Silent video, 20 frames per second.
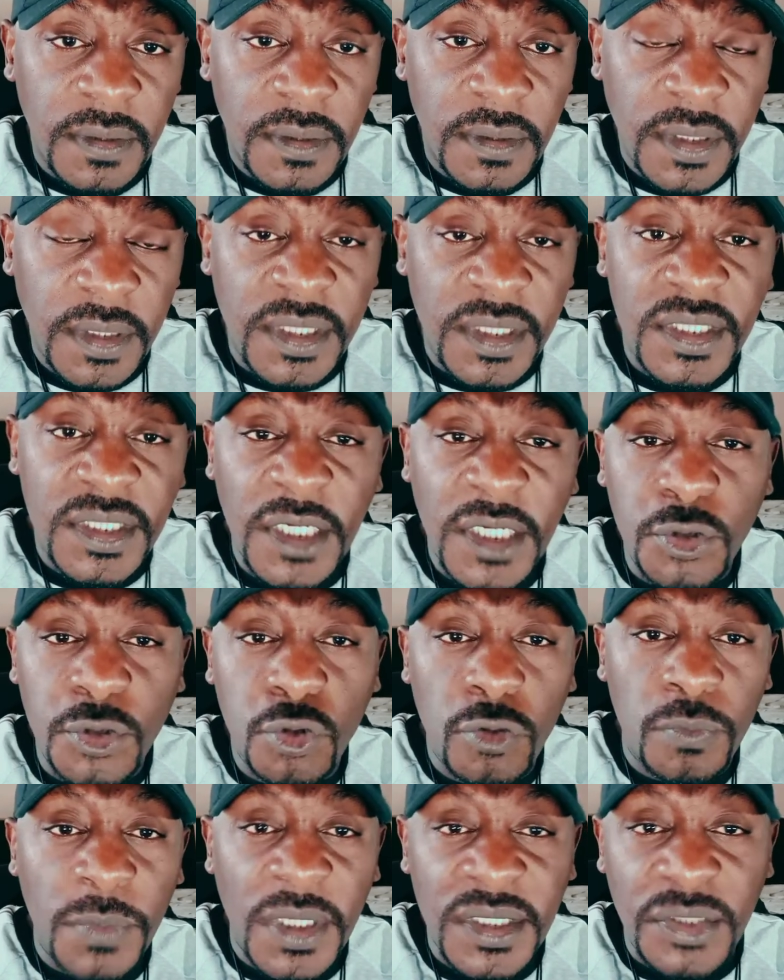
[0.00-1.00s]
It is just
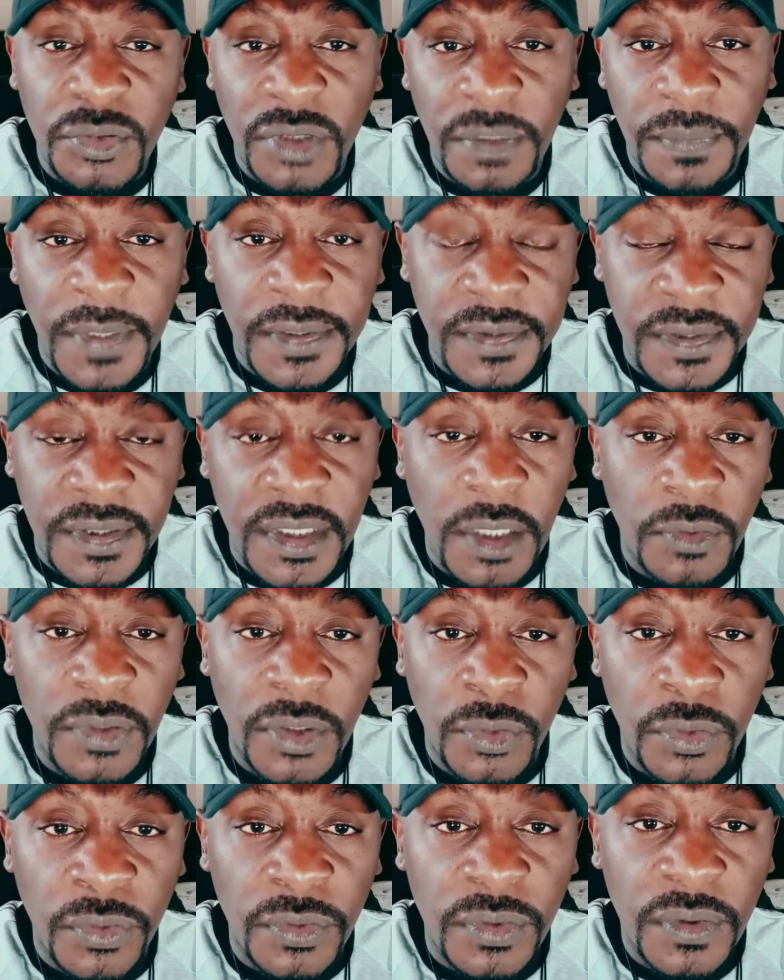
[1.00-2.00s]
2 months, 3 months down the
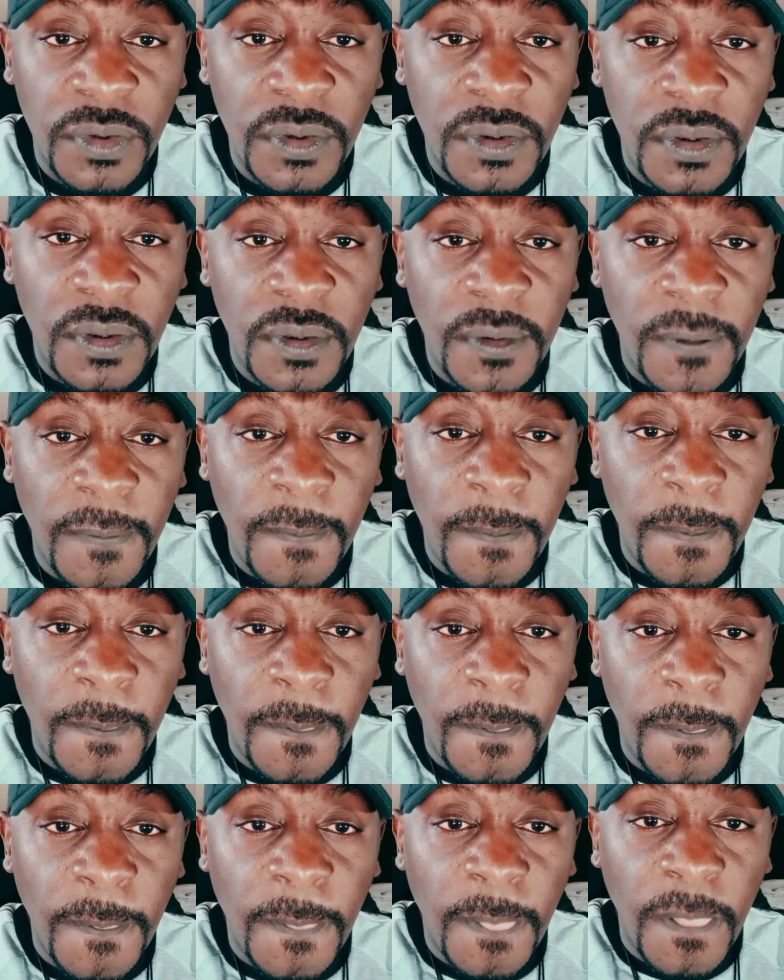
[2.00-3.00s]
road,
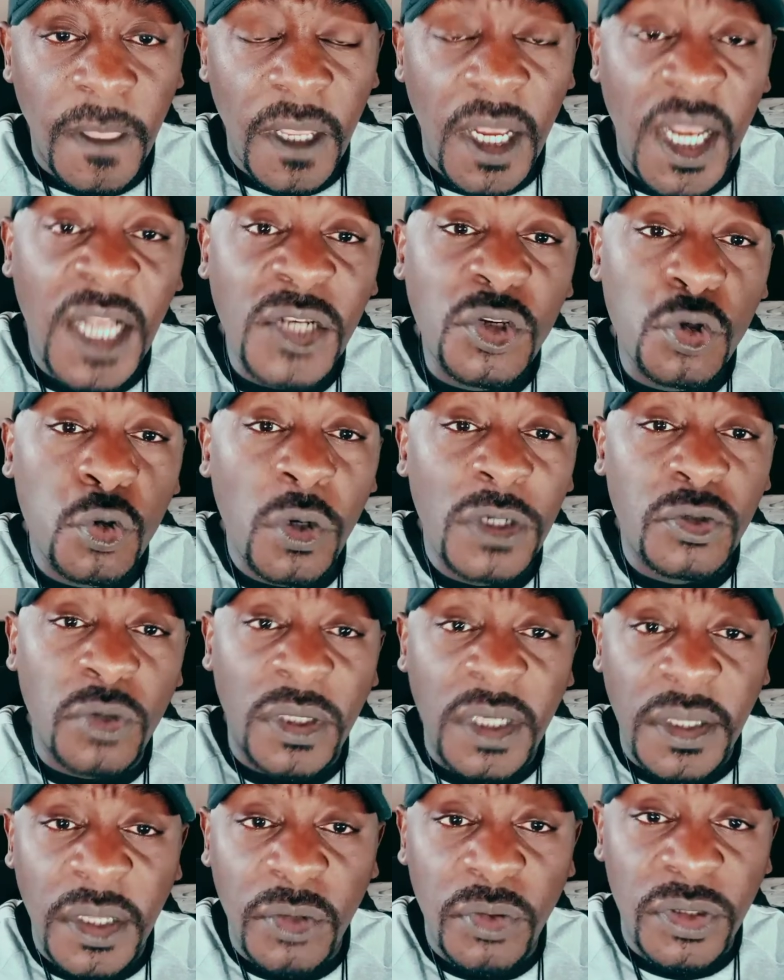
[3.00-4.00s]
and you go into
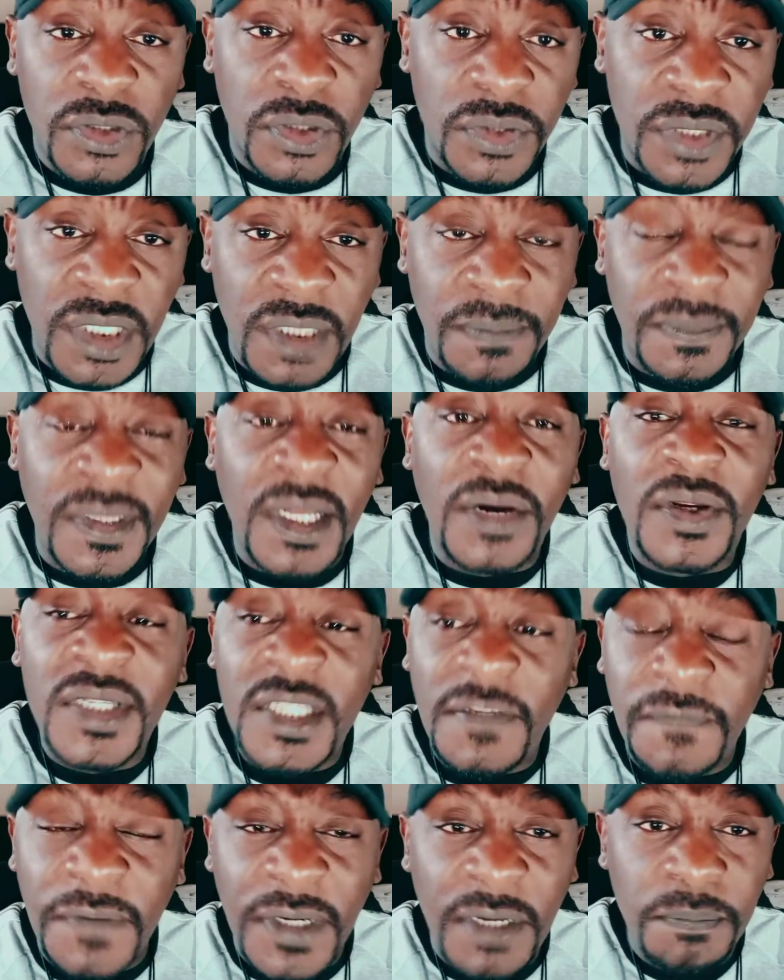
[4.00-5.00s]
another relationship. There is
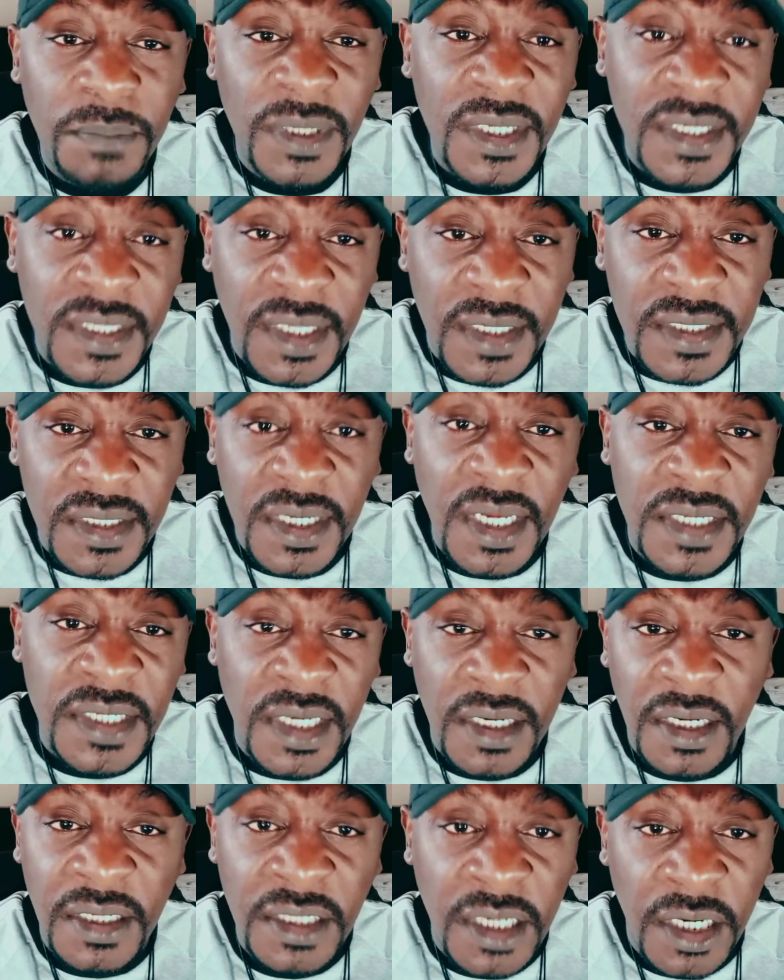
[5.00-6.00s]
a very big chance, guys, I
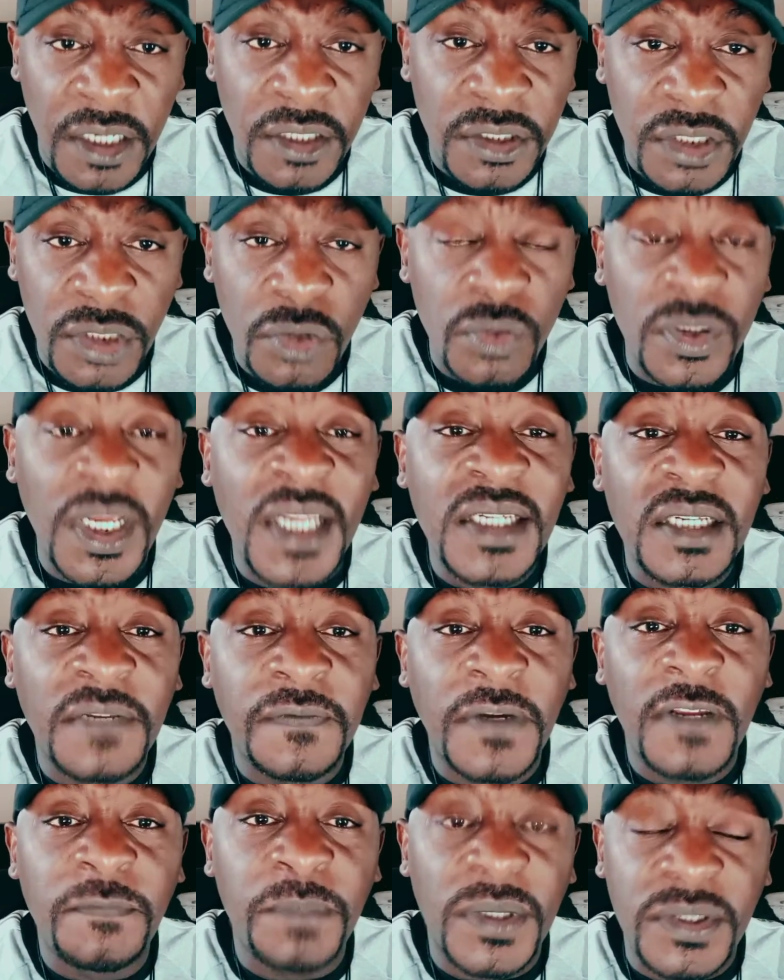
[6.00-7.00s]
can guarantee you,
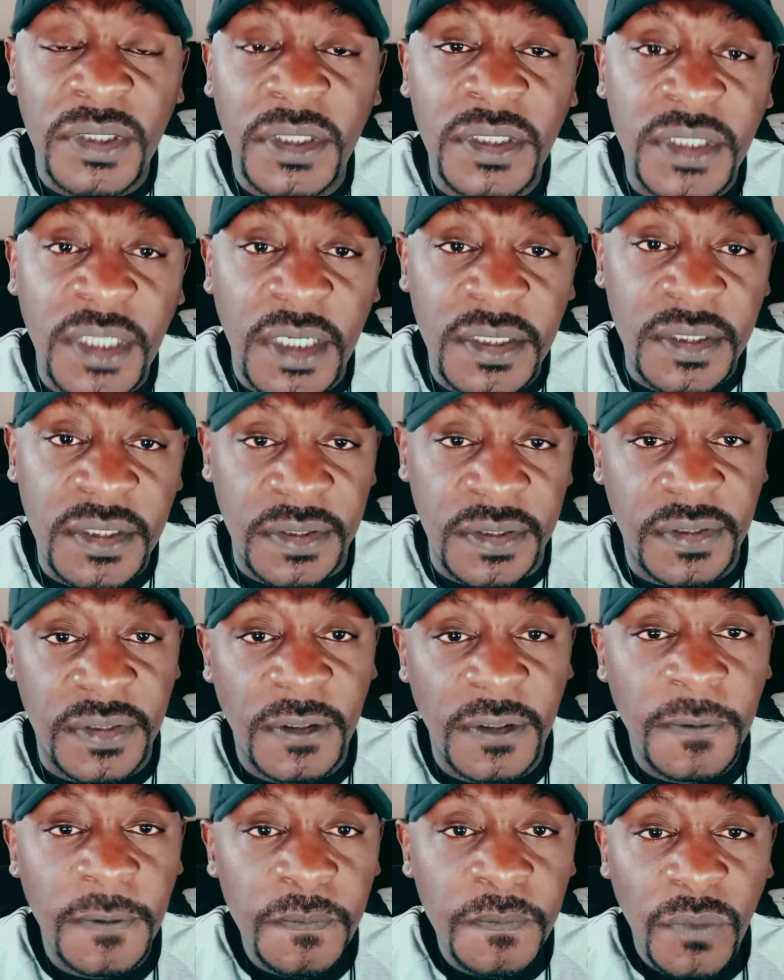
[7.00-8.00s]
95%
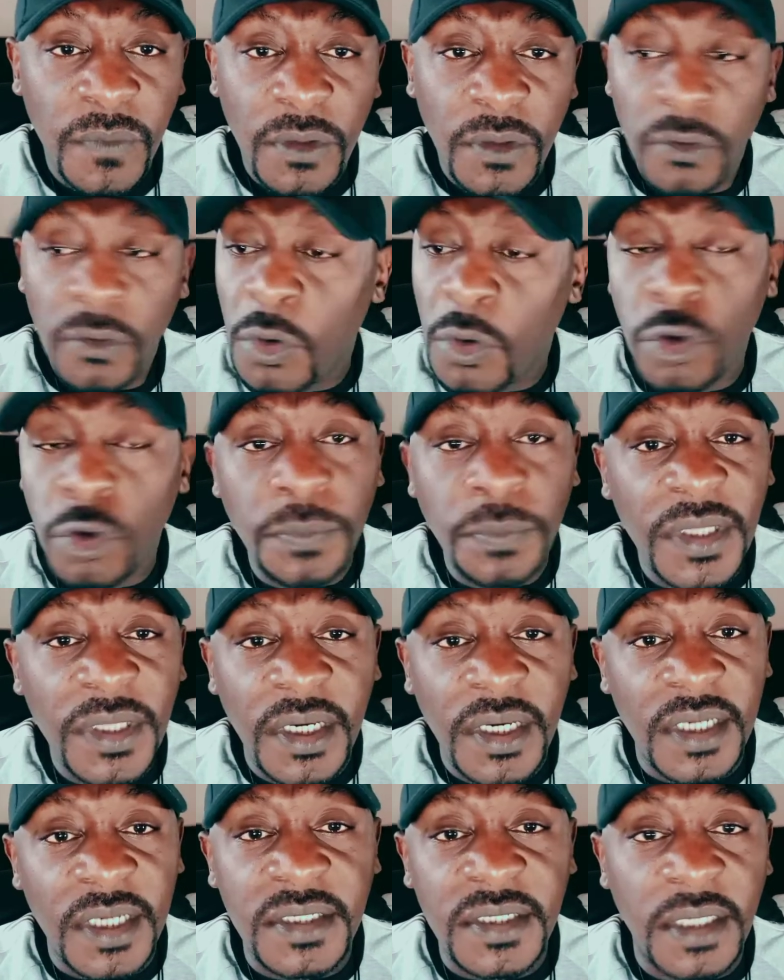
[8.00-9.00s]
chances, you're going to meet the
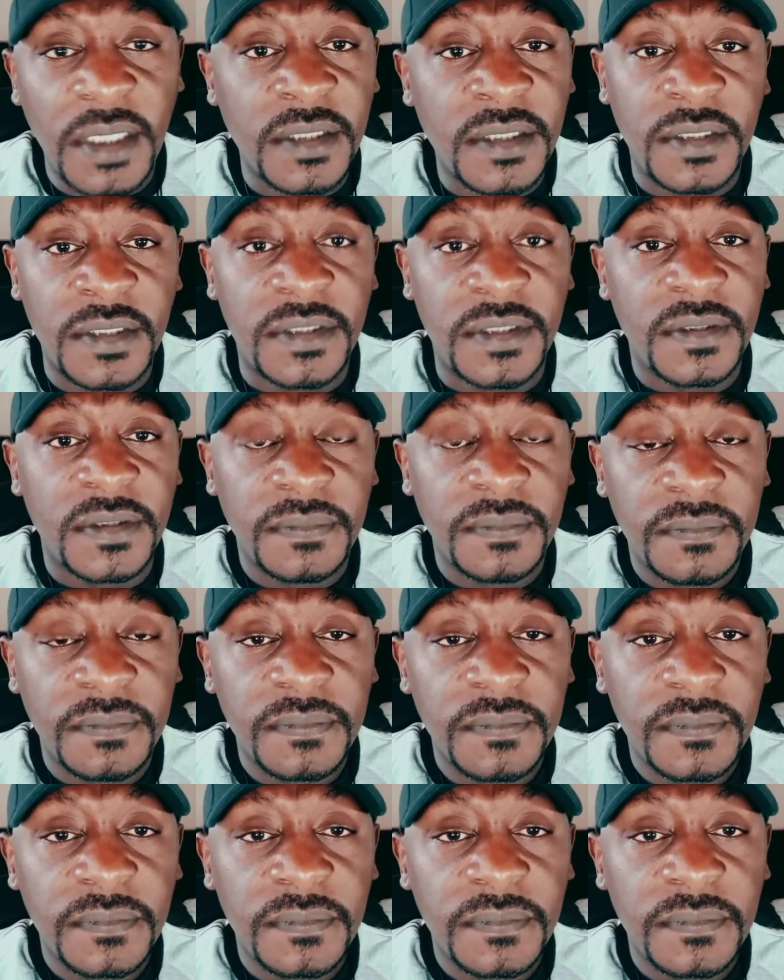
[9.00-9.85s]
next narcissist.